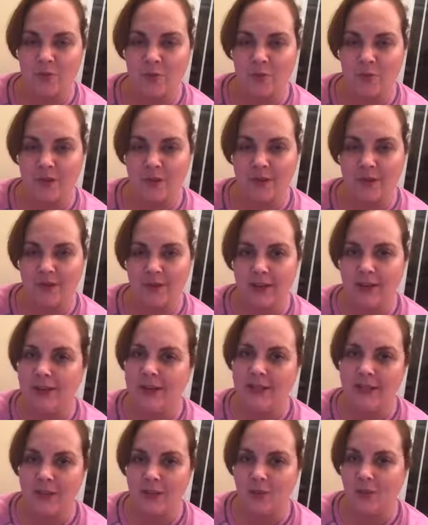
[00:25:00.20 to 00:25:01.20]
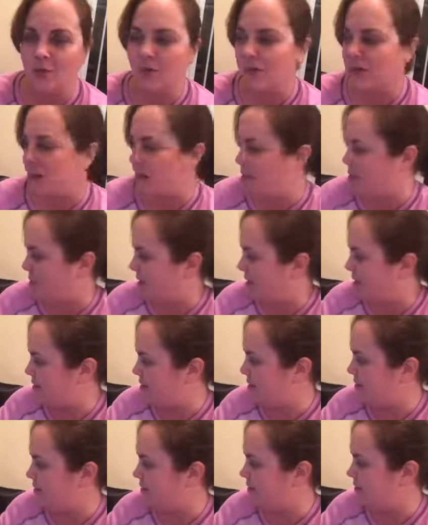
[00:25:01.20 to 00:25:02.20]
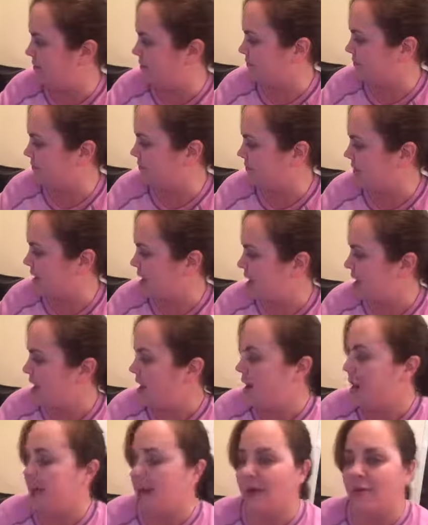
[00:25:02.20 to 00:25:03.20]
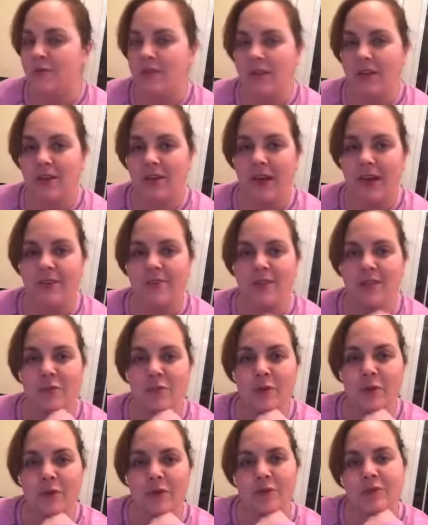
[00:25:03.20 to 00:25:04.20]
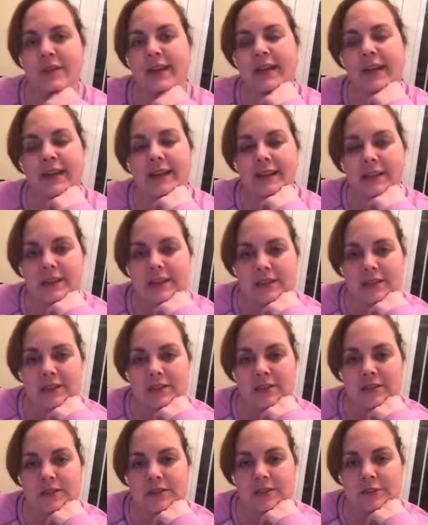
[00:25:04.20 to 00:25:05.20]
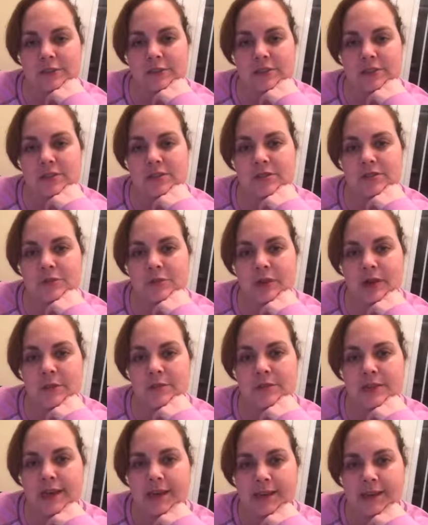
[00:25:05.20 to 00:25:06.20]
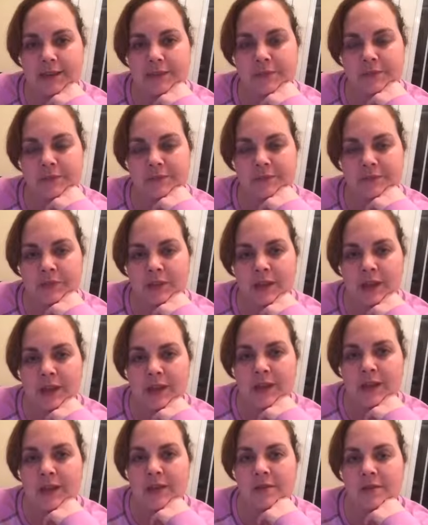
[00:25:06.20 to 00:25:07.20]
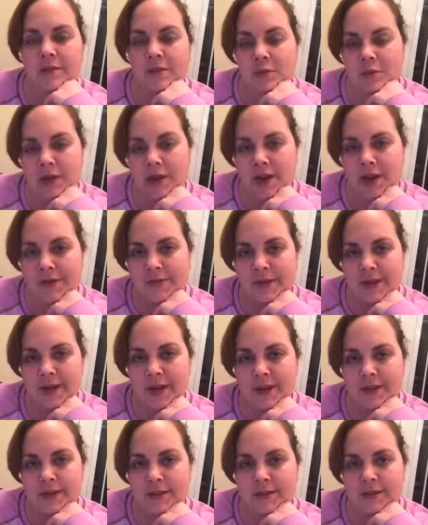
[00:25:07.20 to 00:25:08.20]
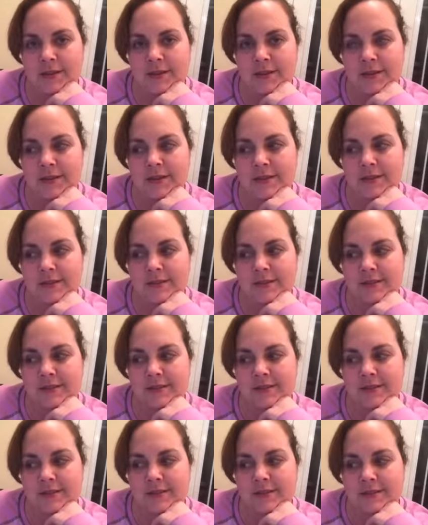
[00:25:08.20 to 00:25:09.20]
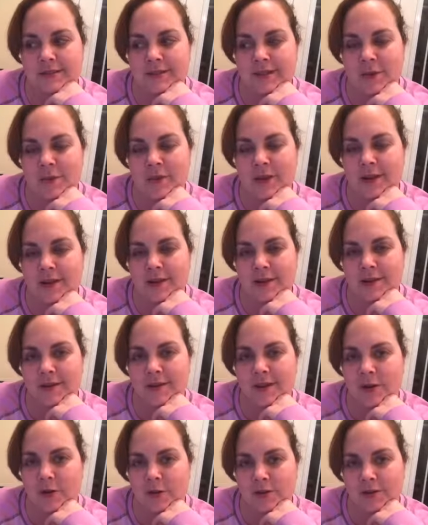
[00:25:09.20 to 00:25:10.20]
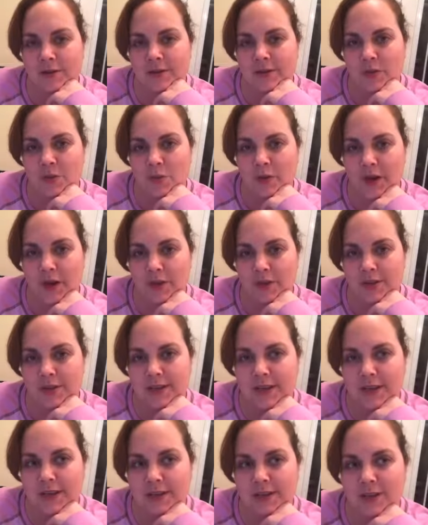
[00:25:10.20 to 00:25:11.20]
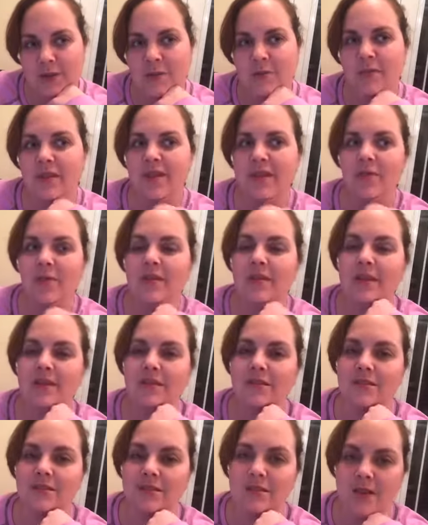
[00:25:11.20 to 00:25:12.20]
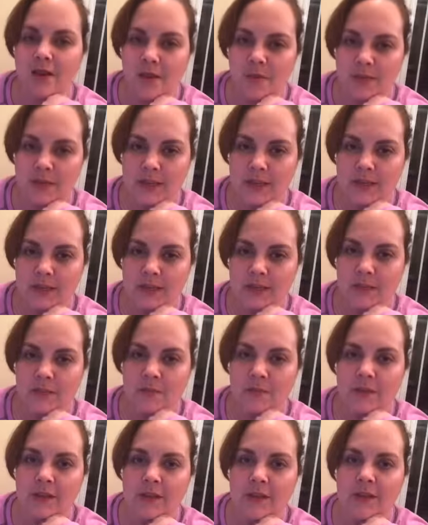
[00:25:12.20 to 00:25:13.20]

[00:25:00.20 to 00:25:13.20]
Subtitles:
one of anything you want to know about these. And I'll tell you, I have some people who's like, I can't tell the difference when I'm taking them. And then what I find is they may not notice it while they're taking them, but then when they stop taking them,